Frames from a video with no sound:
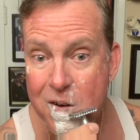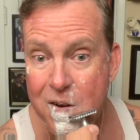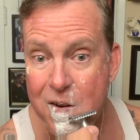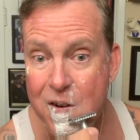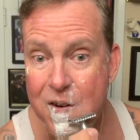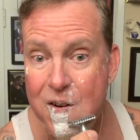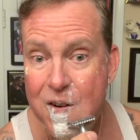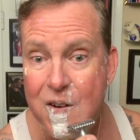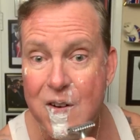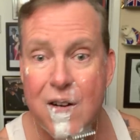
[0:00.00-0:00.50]

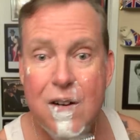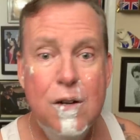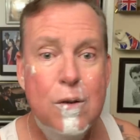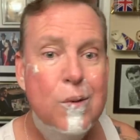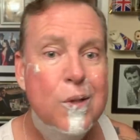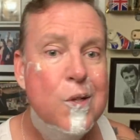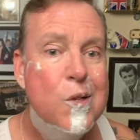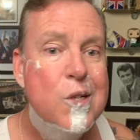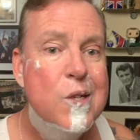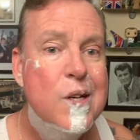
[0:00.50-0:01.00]
Shouldn't talk
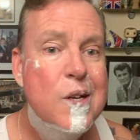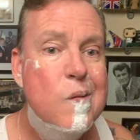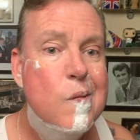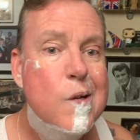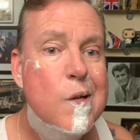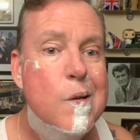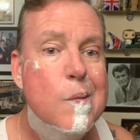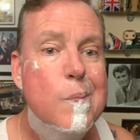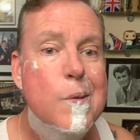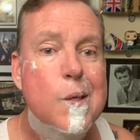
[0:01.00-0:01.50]
when you're shaving
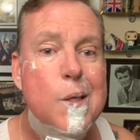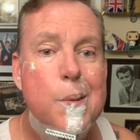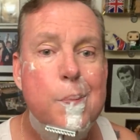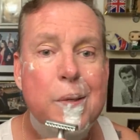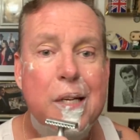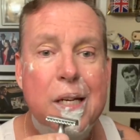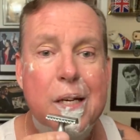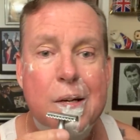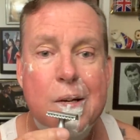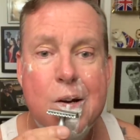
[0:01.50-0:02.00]
your upper lip,
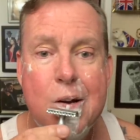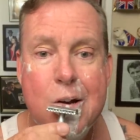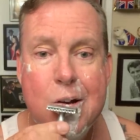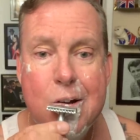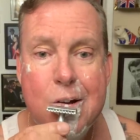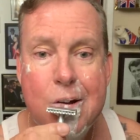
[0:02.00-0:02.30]
can I?